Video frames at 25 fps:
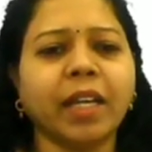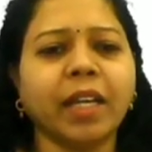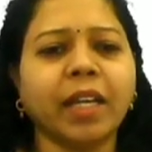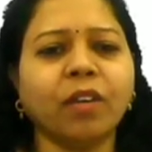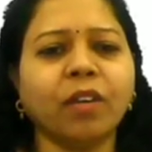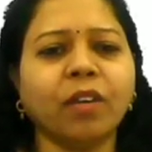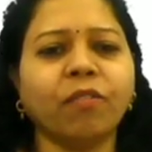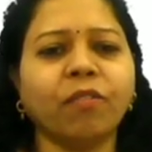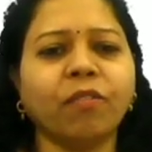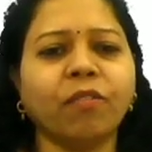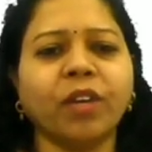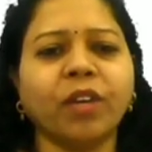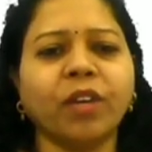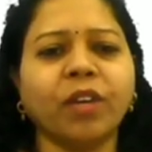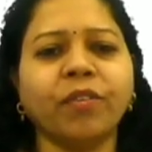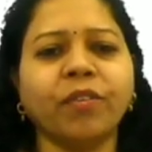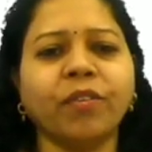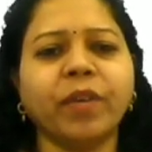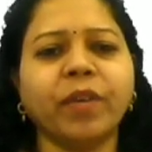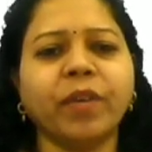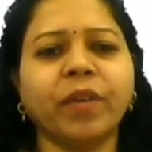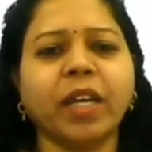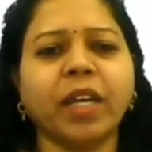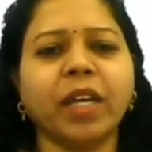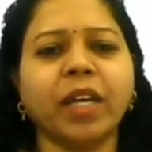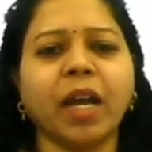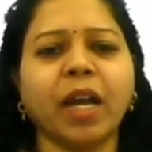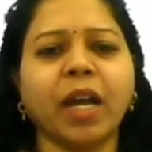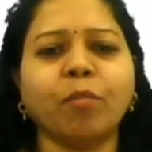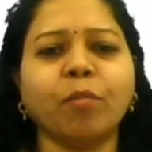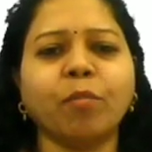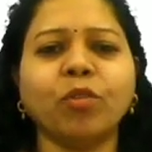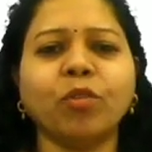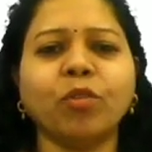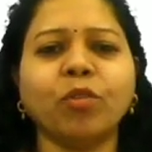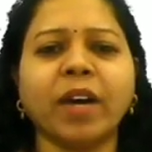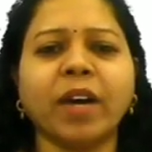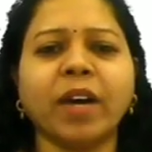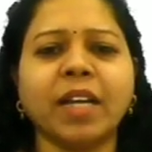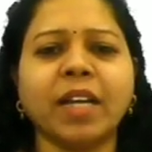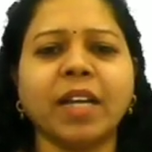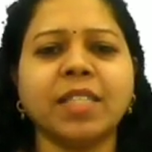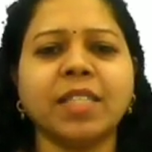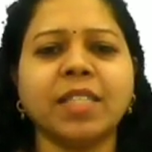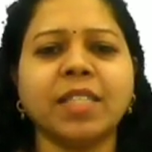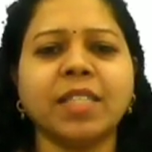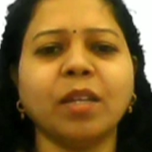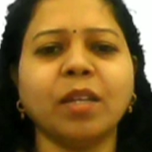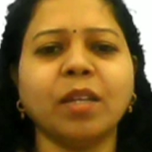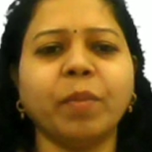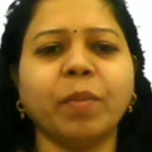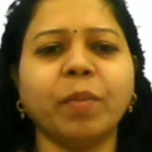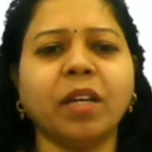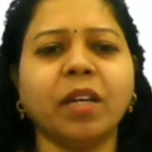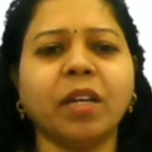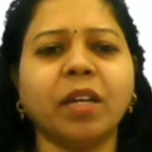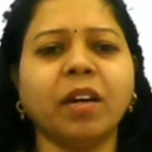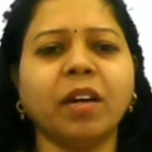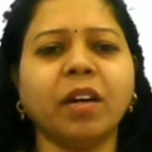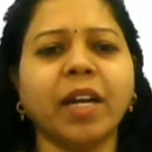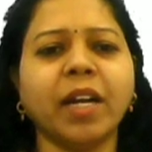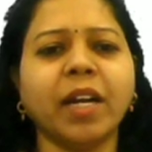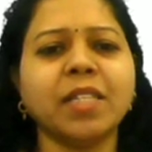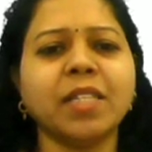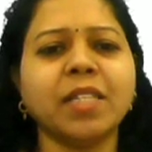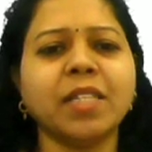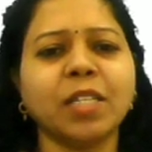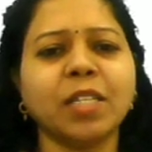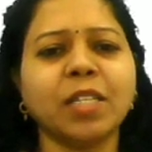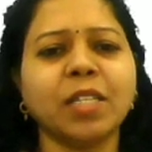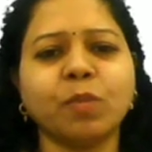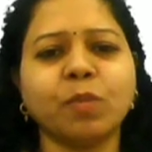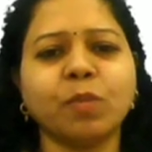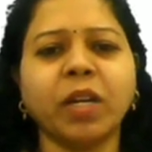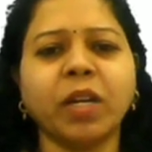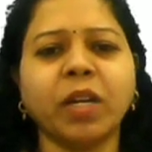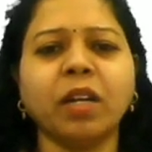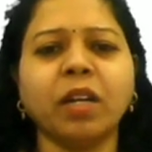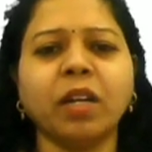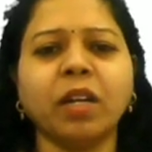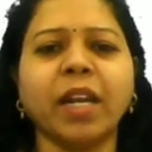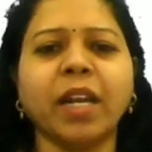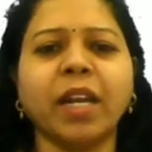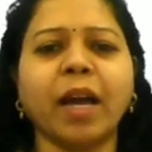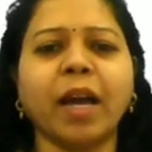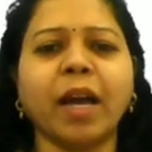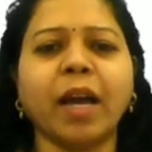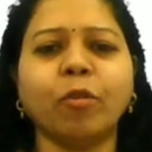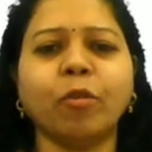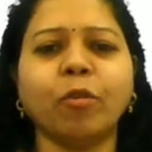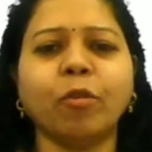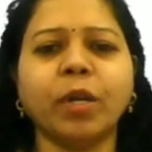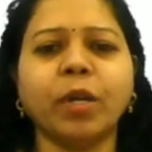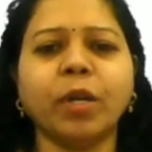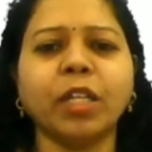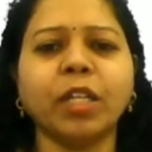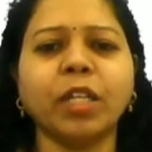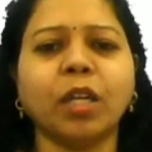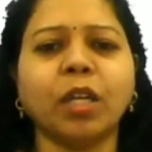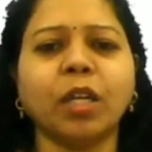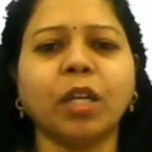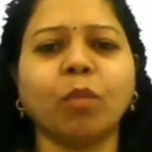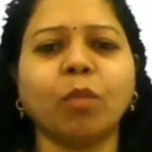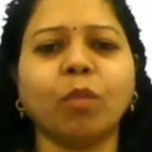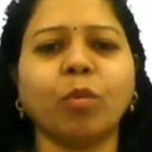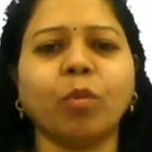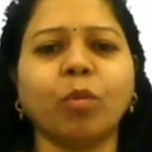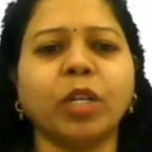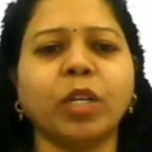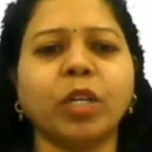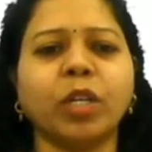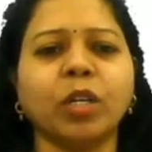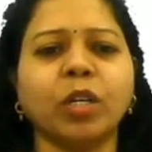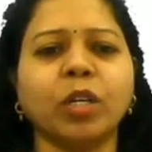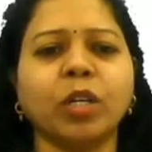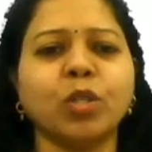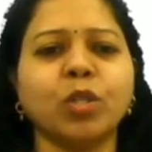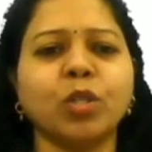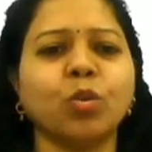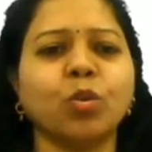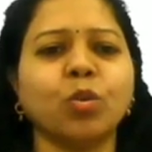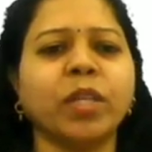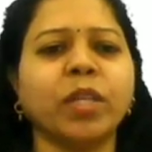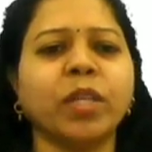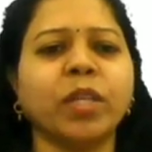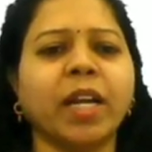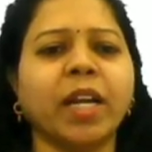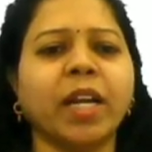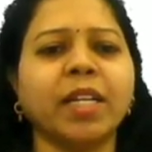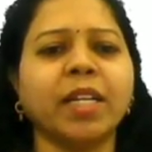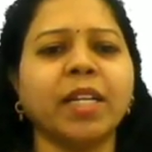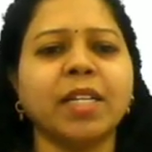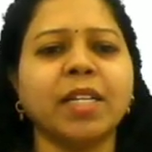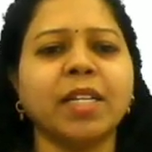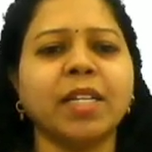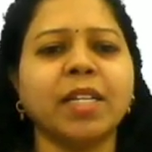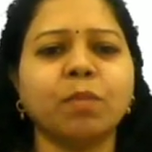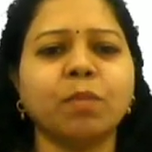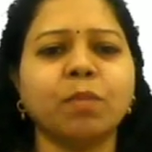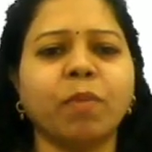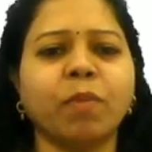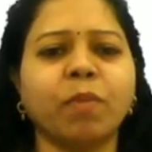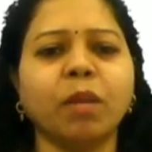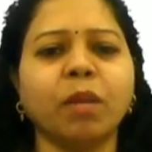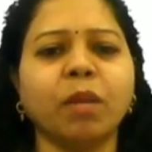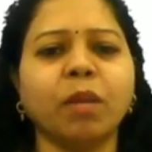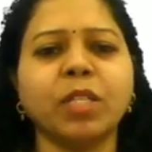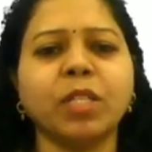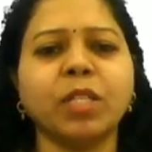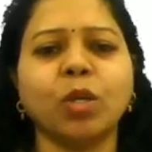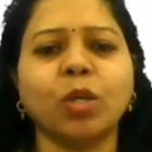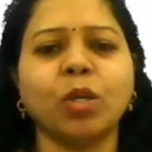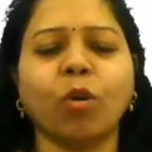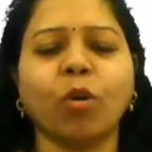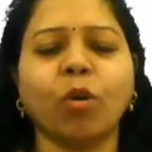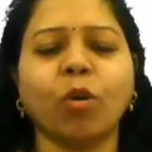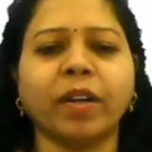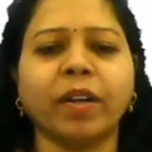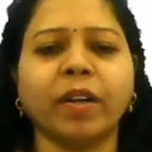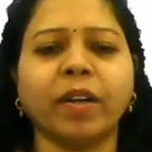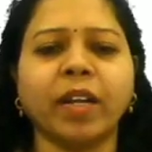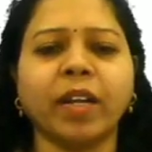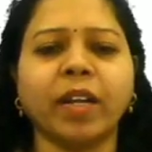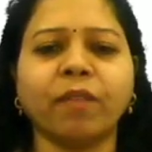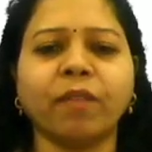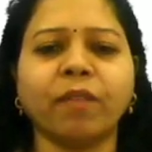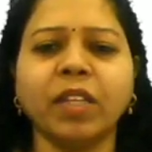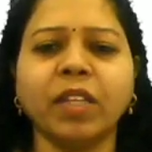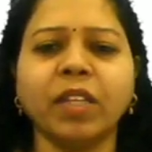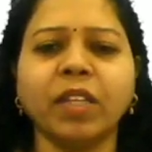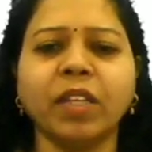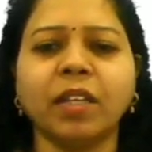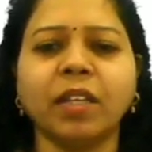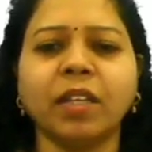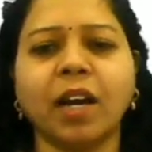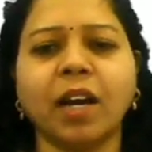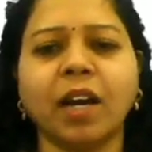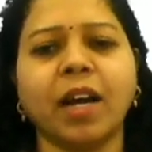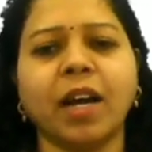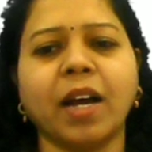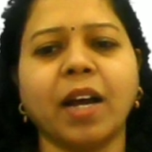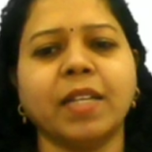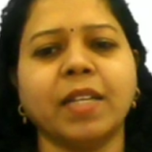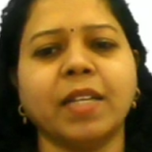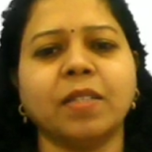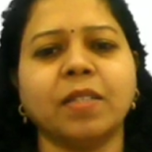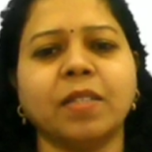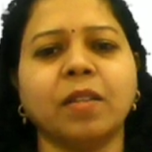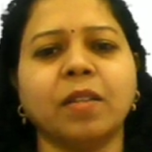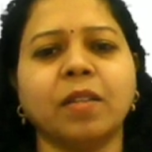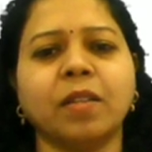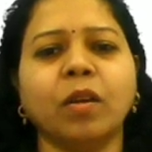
Take a 150 gram of ice in a beaker and suspend a laboratory thermometer so that its bulb is in contact with ice.